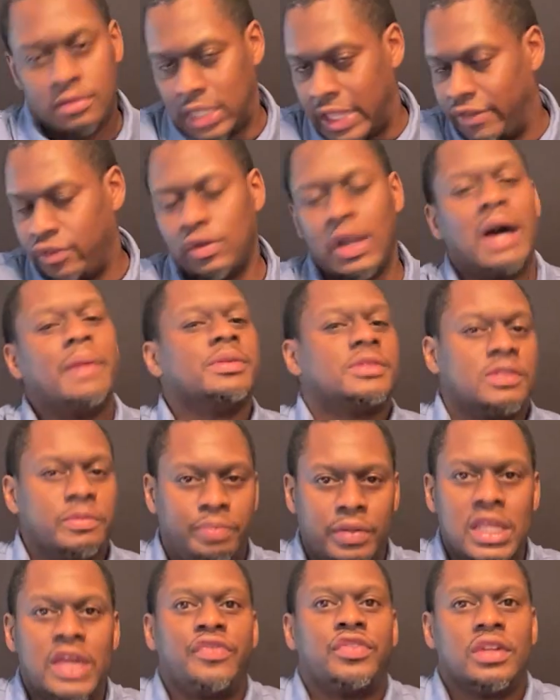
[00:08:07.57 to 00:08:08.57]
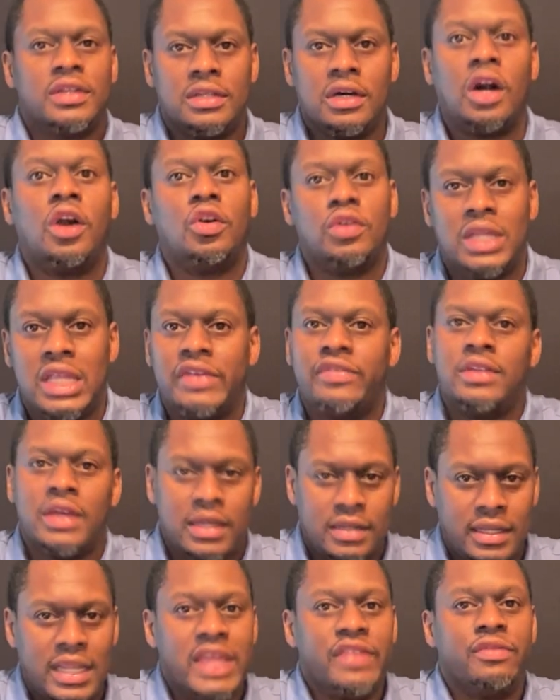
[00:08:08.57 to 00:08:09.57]
David Robinson played for
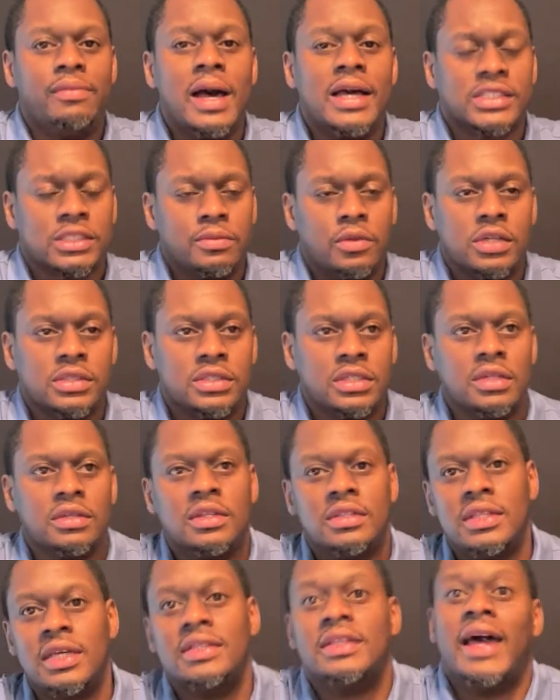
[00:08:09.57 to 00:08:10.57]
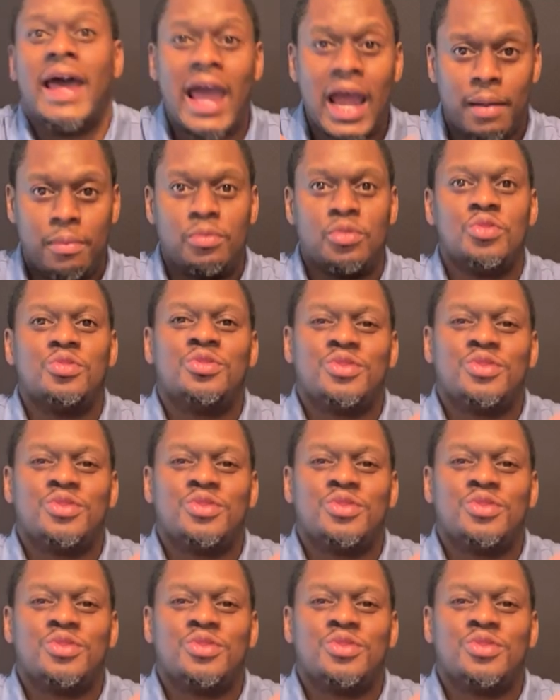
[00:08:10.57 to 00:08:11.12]
the Navy basketball team, the Admiral.